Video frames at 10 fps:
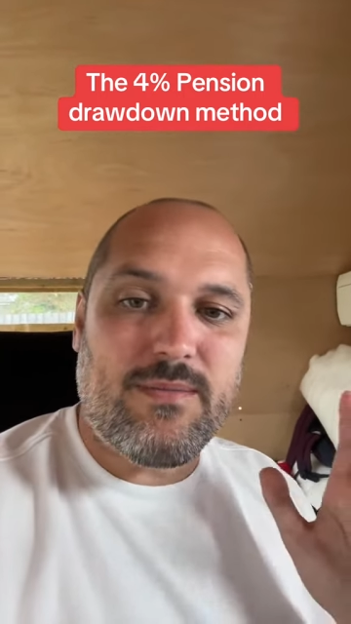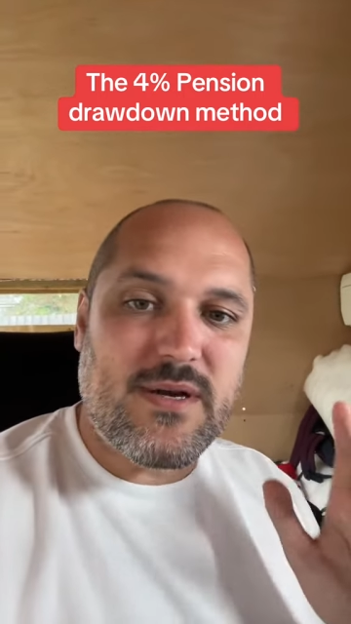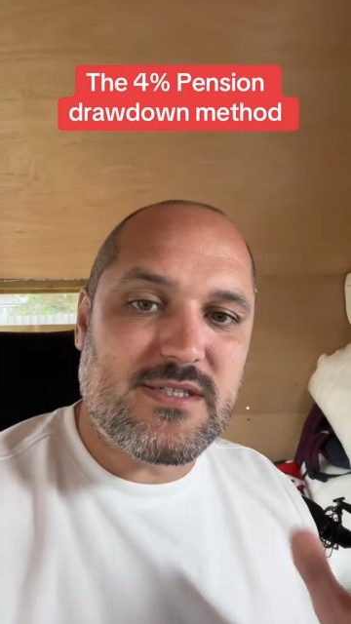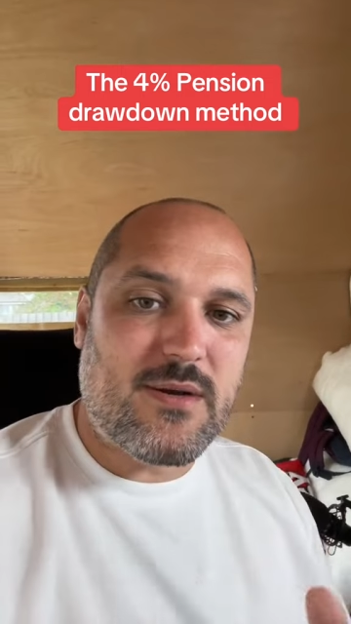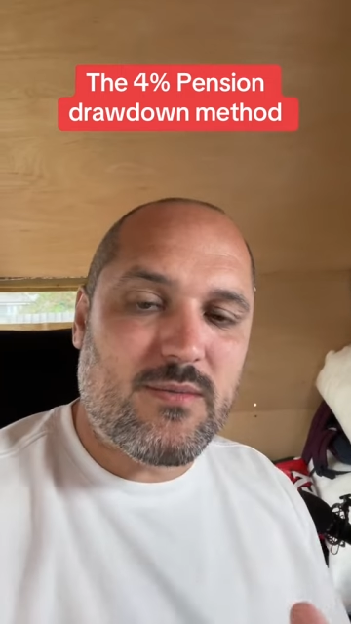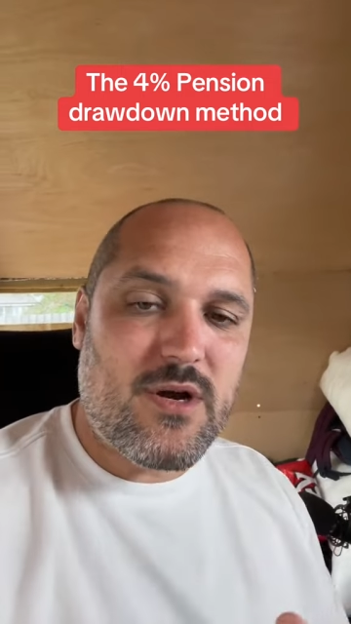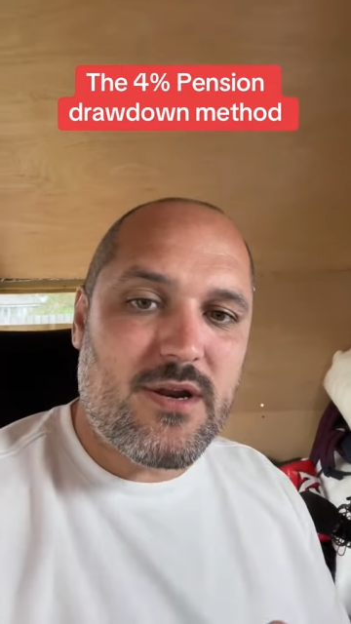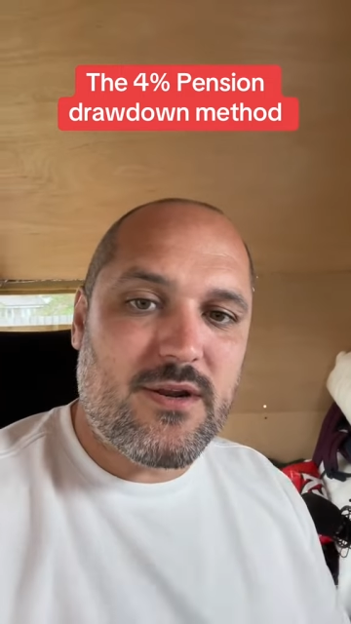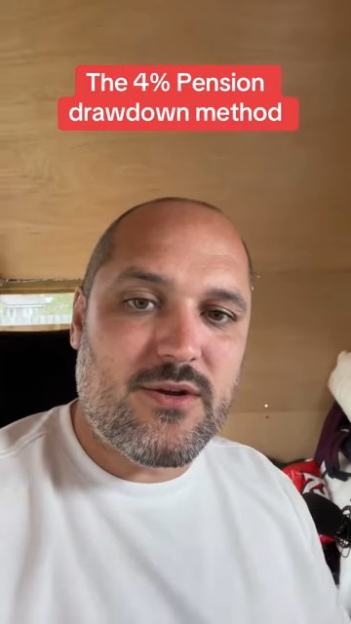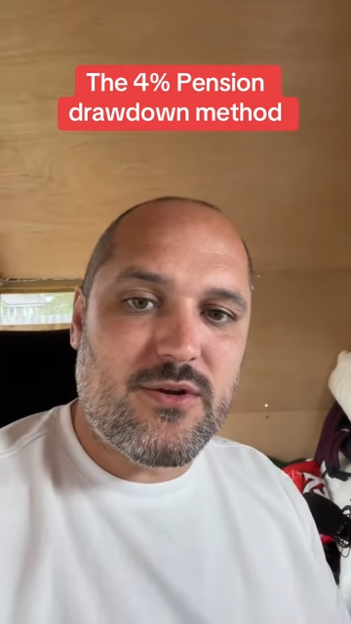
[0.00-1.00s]
by
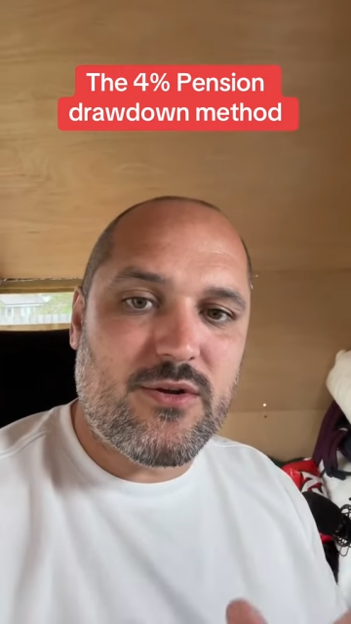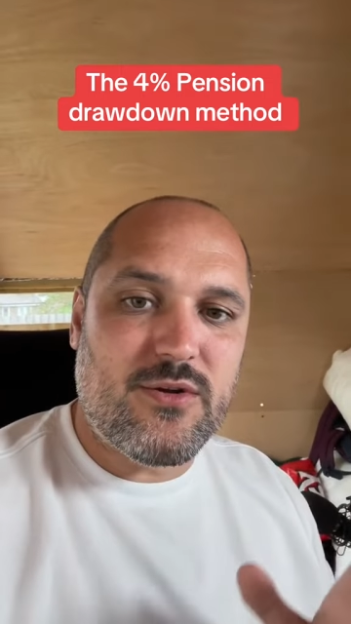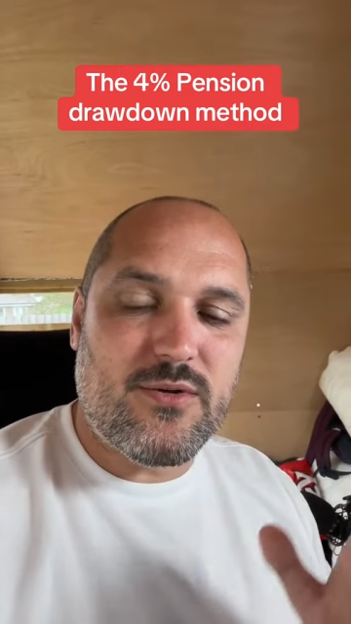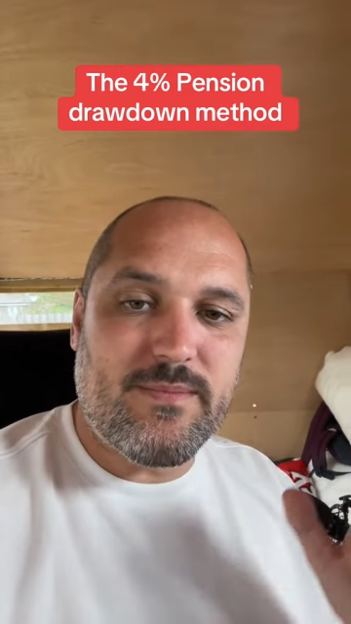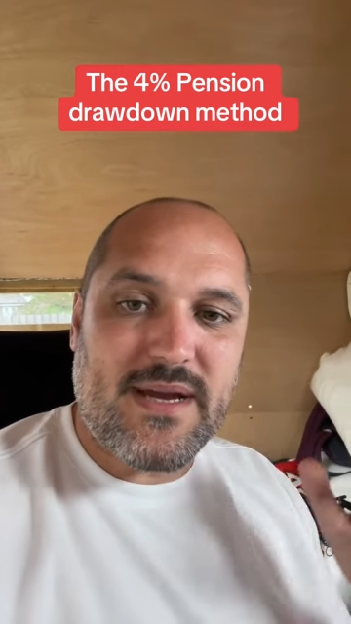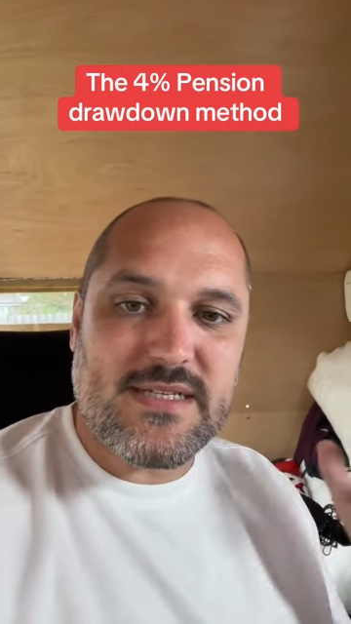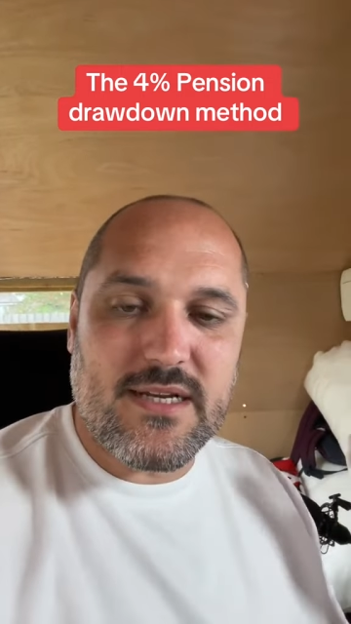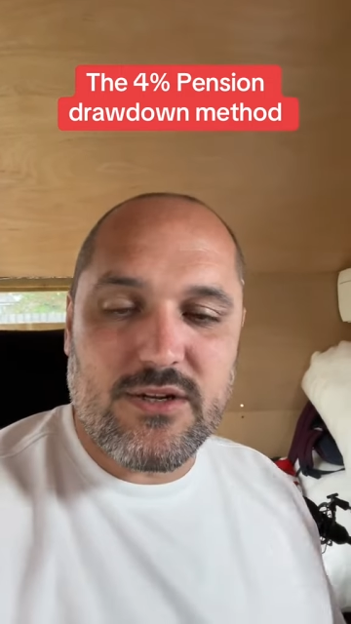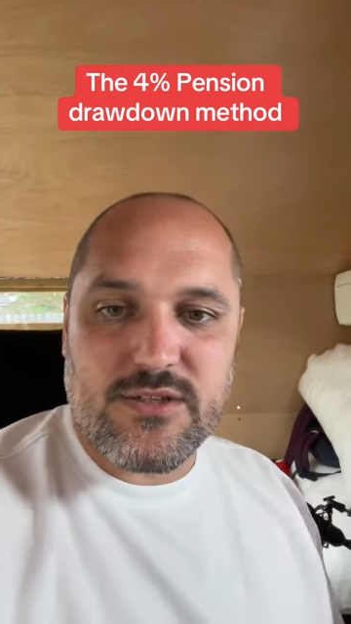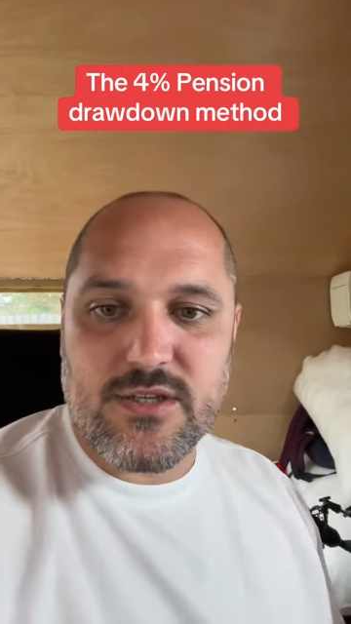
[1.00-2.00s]
someone who basically
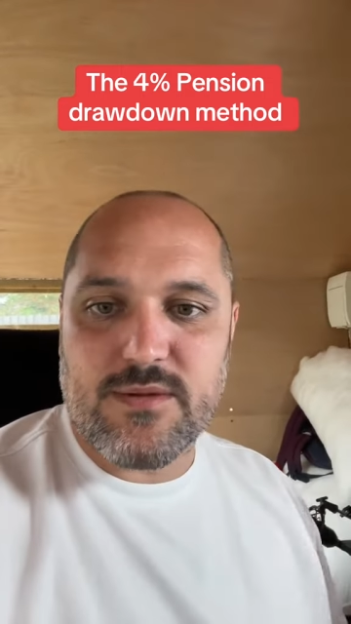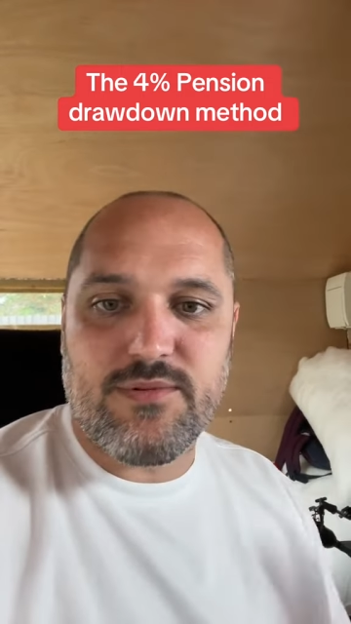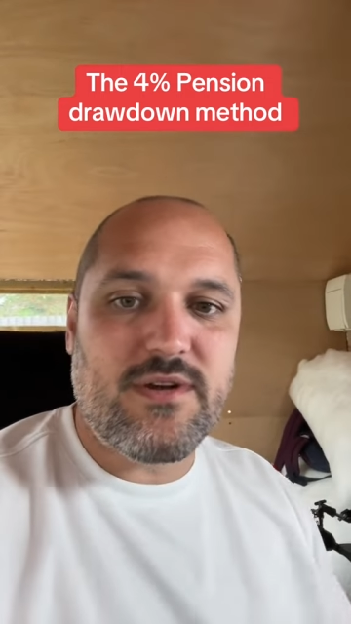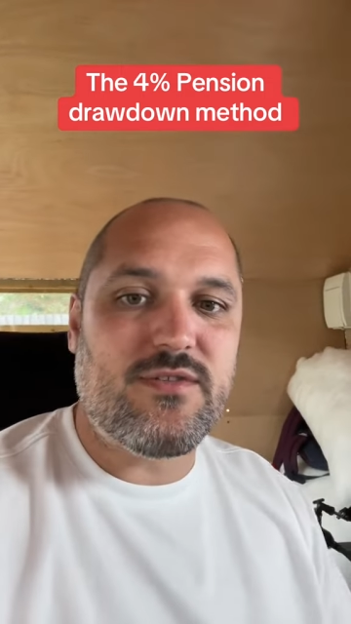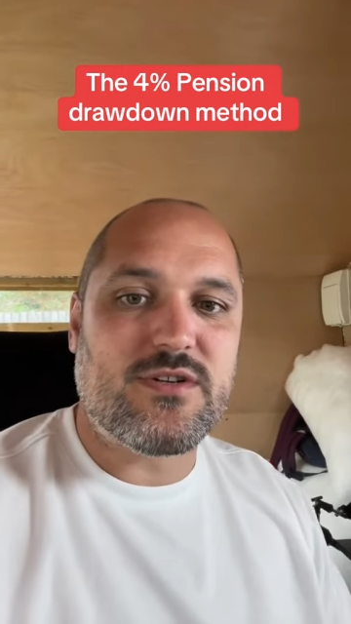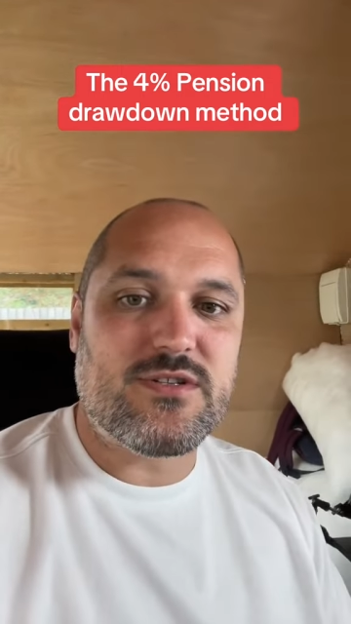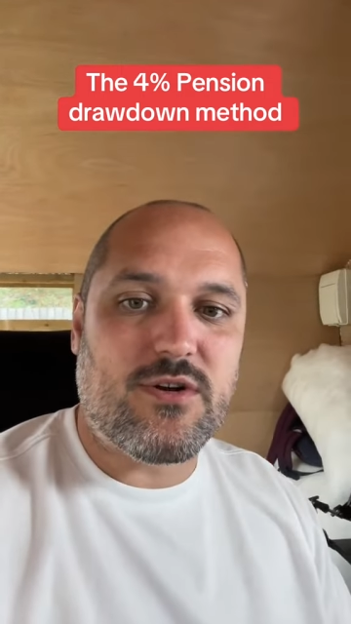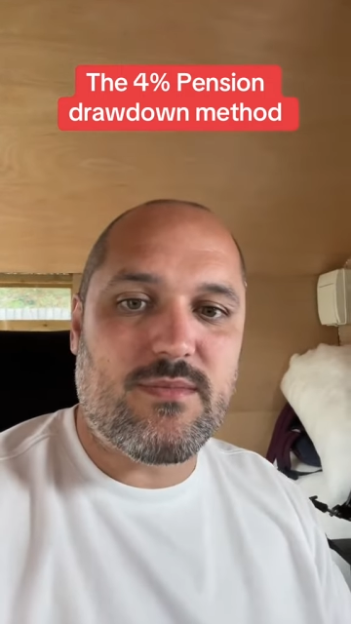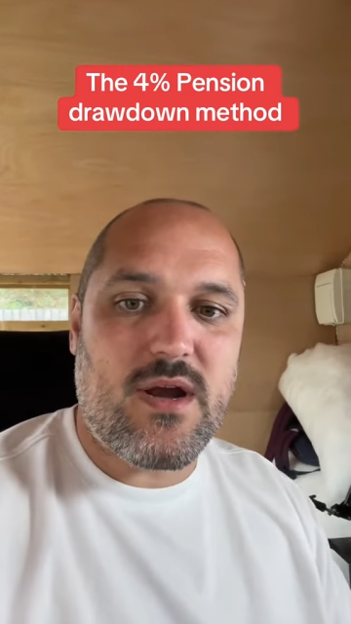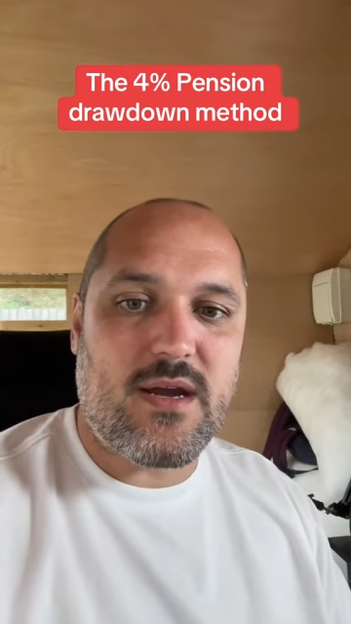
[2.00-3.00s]
looked at the previous
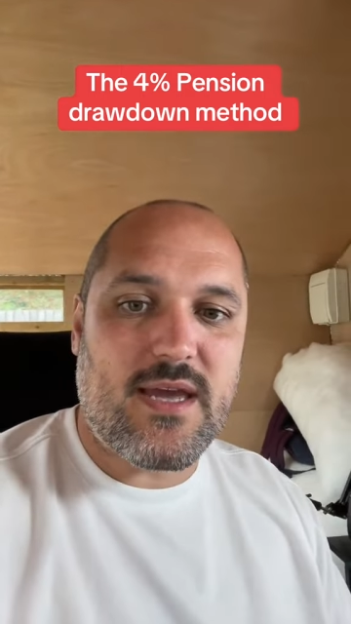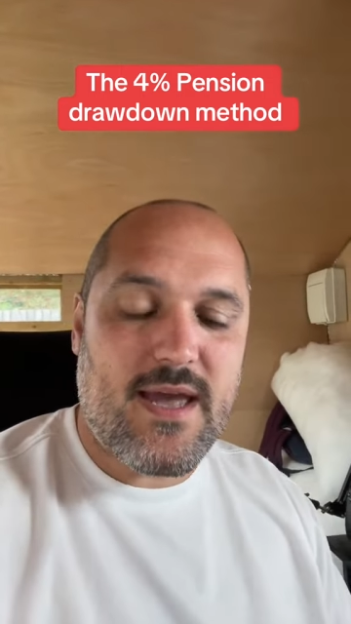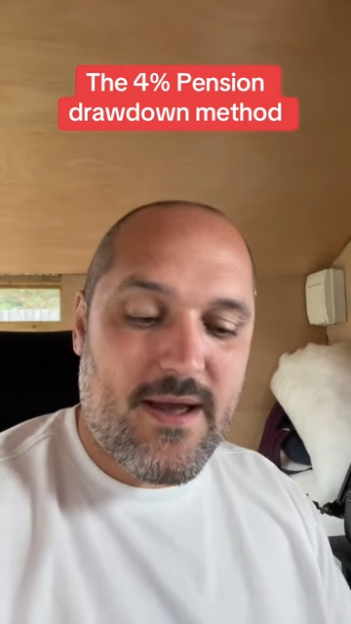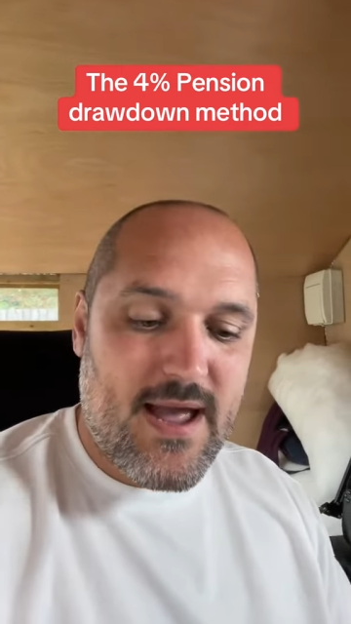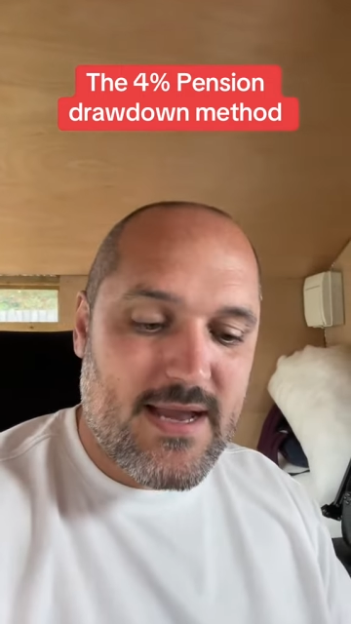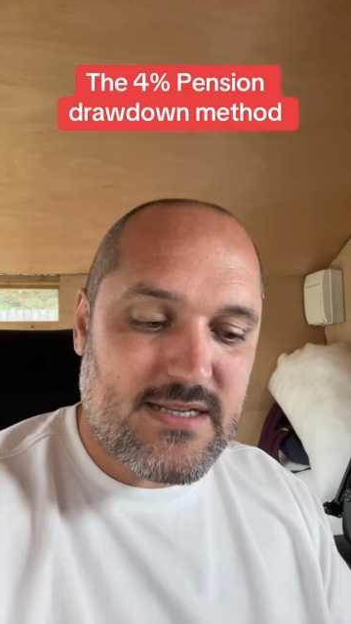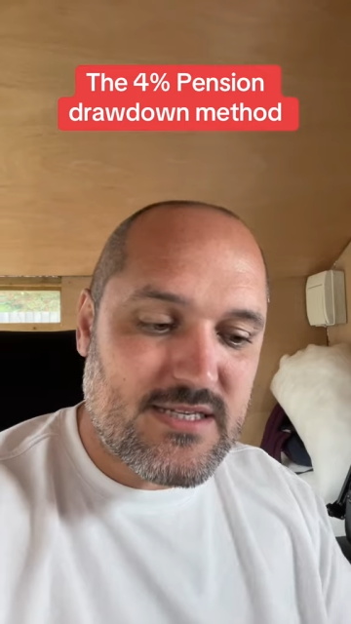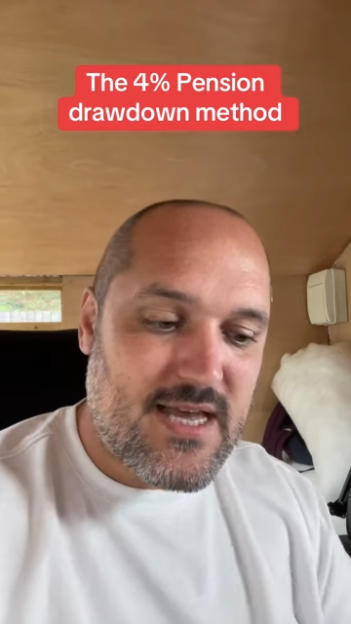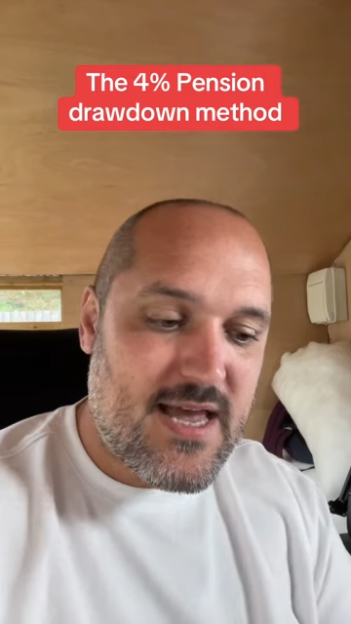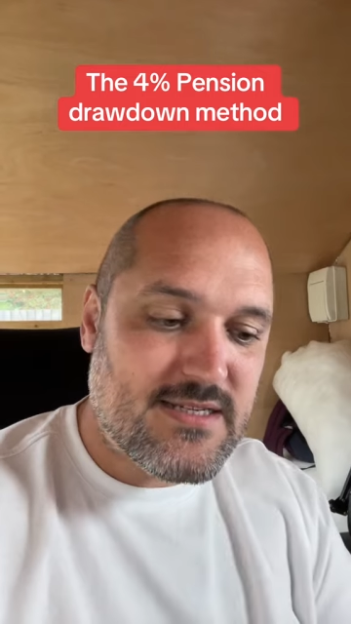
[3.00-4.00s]
stock market and
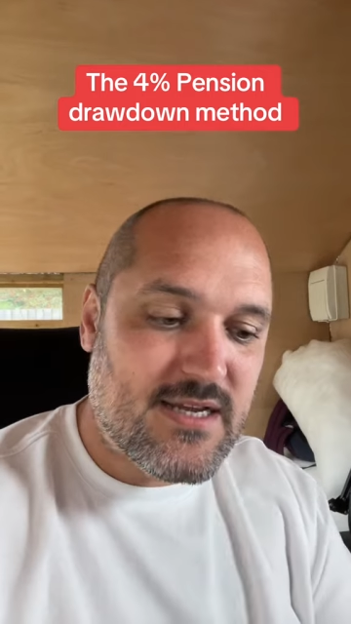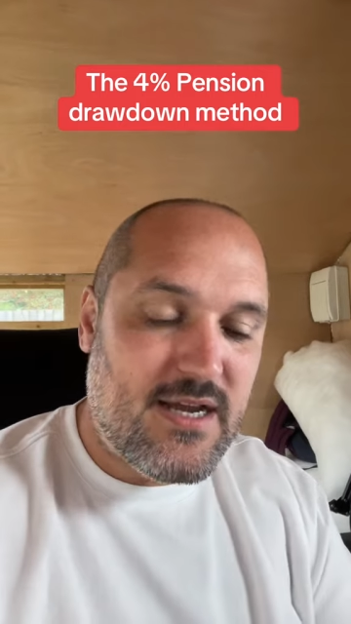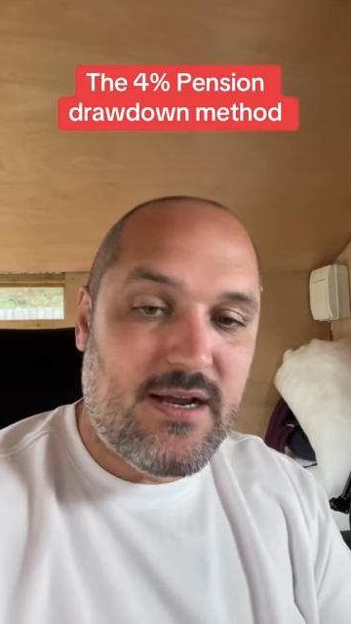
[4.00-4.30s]
said,